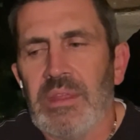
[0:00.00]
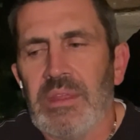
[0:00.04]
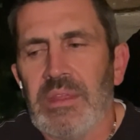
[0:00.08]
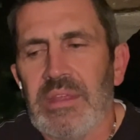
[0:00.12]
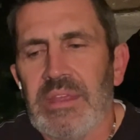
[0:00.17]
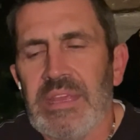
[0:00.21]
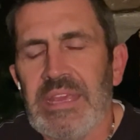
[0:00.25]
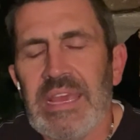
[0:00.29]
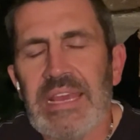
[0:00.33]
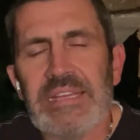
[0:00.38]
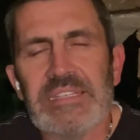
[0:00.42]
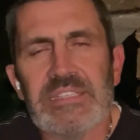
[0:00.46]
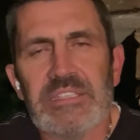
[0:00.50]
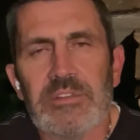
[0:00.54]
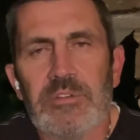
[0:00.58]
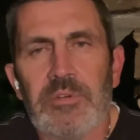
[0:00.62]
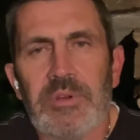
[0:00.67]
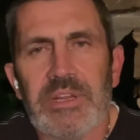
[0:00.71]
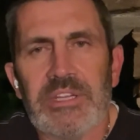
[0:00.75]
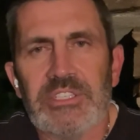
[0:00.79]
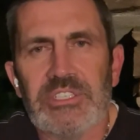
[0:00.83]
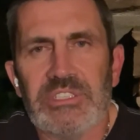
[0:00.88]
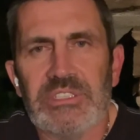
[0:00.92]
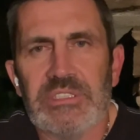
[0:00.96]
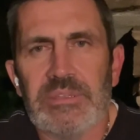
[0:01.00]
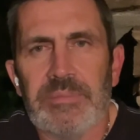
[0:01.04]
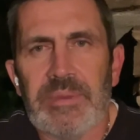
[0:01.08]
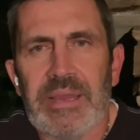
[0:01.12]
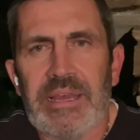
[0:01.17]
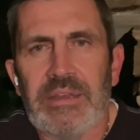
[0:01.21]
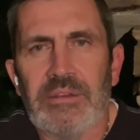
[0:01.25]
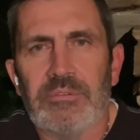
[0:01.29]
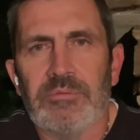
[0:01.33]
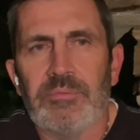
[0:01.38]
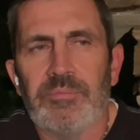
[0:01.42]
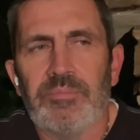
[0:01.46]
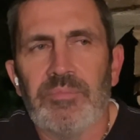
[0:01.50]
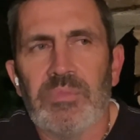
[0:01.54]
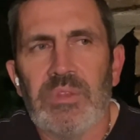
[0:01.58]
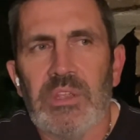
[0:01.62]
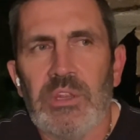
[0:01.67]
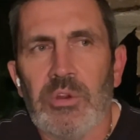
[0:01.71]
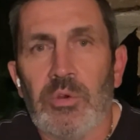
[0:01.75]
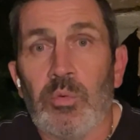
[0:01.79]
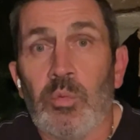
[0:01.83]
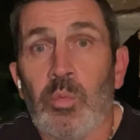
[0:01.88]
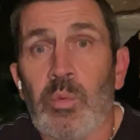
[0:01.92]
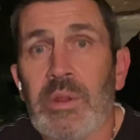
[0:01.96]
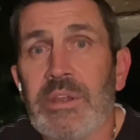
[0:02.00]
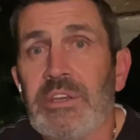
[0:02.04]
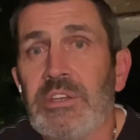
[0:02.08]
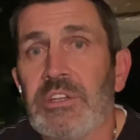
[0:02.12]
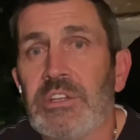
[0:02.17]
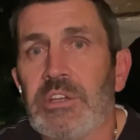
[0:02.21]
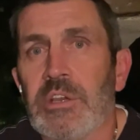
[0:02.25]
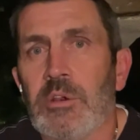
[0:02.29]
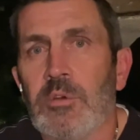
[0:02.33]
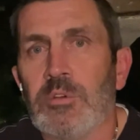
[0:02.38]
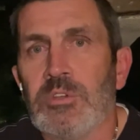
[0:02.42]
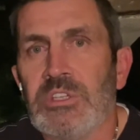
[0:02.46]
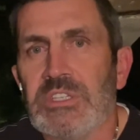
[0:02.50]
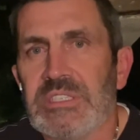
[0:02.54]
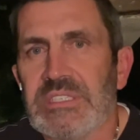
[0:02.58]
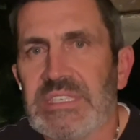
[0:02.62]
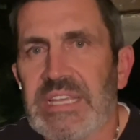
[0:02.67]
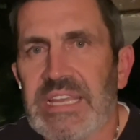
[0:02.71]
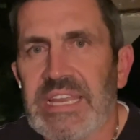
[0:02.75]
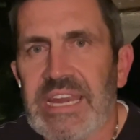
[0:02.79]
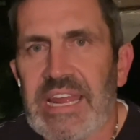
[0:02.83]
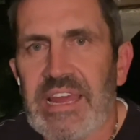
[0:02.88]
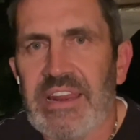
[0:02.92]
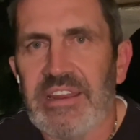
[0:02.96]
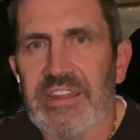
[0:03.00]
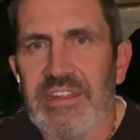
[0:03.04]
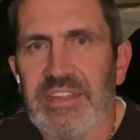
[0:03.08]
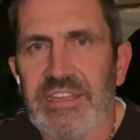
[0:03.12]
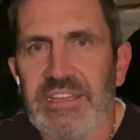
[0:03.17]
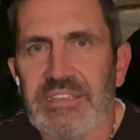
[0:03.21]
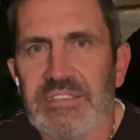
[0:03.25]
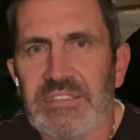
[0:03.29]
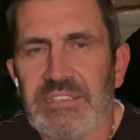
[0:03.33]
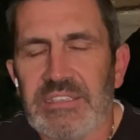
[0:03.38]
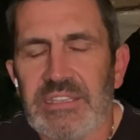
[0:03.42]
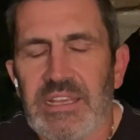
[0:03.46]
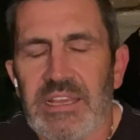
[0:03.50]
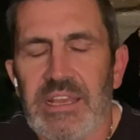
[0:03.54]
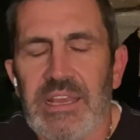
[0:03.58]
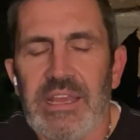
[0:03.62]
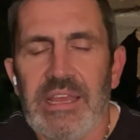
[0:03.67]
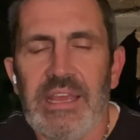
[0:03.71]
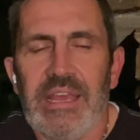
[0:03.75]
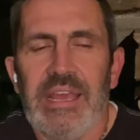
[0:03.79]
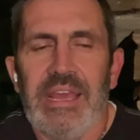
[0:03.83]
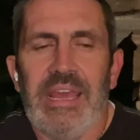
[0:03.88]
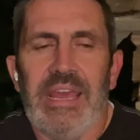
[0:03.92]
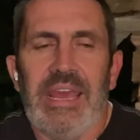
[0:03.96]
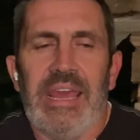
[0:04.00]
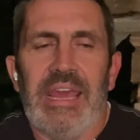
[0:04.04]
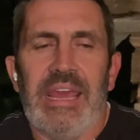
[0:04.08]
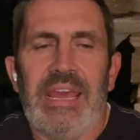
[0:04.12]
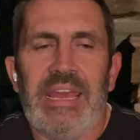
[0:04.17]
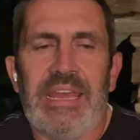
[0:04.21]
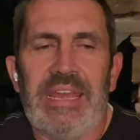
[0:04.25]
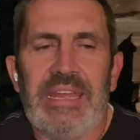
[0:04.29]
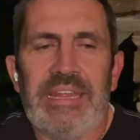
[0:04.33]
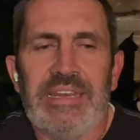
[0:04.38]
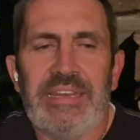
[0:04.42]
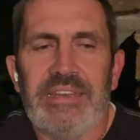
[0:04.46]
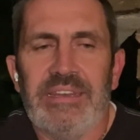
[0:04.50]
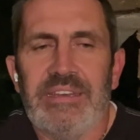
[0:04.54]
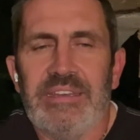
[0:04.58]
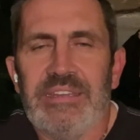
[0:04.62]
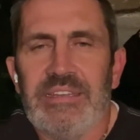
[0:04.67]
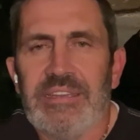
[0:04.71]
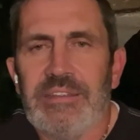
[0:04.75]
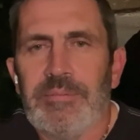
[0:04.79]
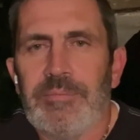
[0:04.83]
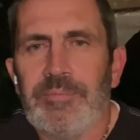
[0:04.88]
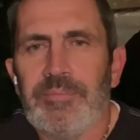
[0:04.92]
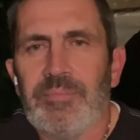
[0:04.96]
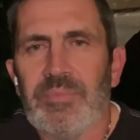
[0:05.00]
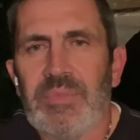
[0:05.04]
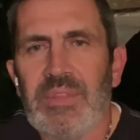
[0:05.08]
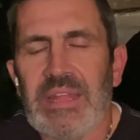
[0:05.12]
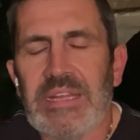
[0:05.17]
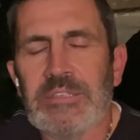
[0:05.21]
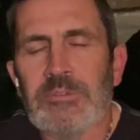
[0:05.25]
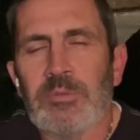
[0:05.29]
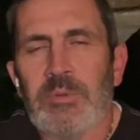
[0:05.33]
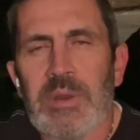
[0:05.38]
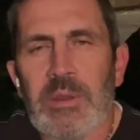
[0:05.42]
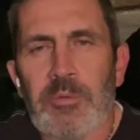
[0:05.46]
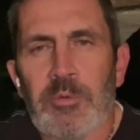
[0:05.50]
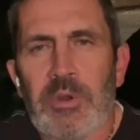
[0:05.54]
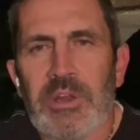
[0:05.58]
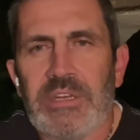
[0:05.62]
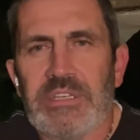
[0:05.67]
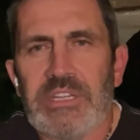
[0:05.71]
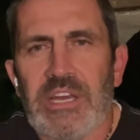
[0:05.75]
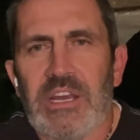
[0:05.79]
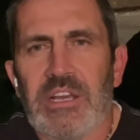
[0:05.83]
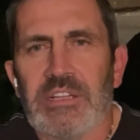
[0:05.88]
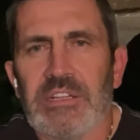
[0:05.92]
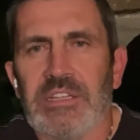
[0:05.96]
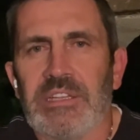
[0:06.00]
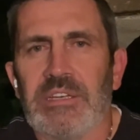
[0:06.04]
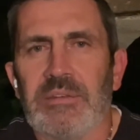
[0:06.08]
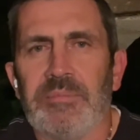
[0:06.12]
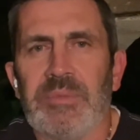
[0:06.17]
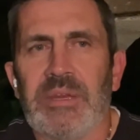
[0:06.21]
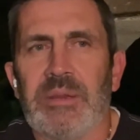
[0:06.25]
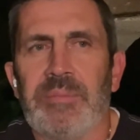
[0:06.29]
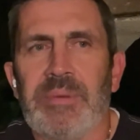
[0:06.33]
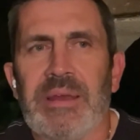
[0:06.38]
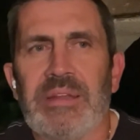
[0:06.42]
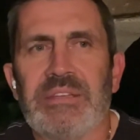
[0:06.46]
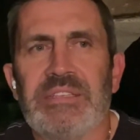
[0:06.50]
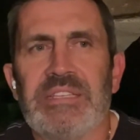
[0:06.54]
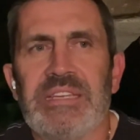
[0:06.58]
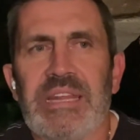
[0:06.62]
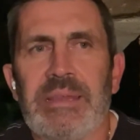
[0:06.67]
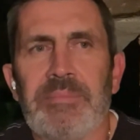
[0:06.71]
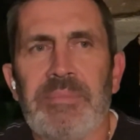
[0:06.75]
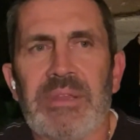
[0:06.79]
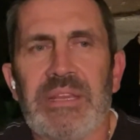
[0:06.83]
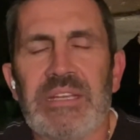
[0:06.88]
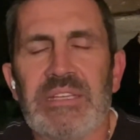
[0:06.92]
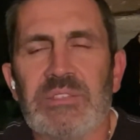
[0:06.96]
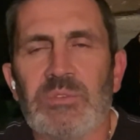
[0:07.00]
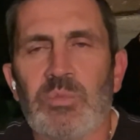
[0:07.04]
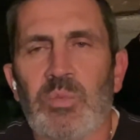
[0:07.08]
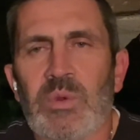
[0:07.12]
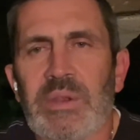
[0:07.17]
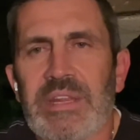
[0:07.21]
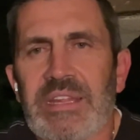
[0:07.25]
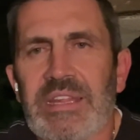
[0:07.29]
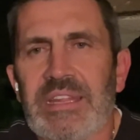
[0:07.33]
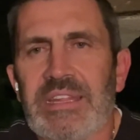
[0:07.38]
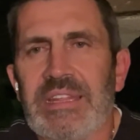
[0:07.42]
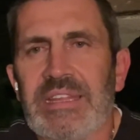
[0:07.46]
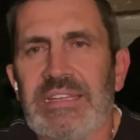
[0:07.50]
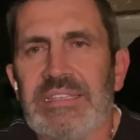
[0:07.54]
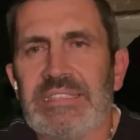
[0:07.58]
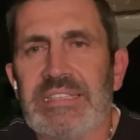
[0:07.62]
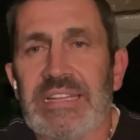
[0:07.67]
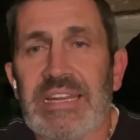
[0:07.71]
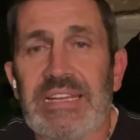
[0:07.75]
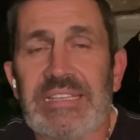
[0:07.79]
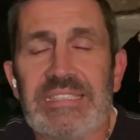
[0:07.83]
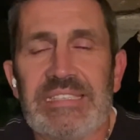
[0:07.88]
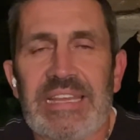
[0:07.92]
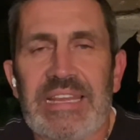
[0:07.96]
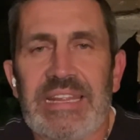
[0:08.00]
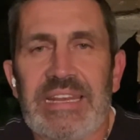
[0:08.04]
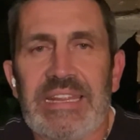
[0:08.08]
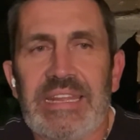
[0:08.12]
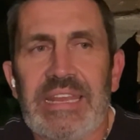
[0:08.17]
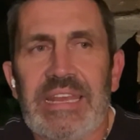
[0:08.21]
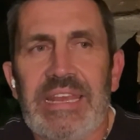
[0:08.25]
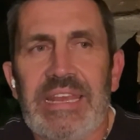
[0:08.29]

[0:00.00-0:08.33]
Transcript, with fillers: He asked the questions about, you know, what do coaches get out of this? And that's what I want to talk a little bit about tonight because one of the things that I said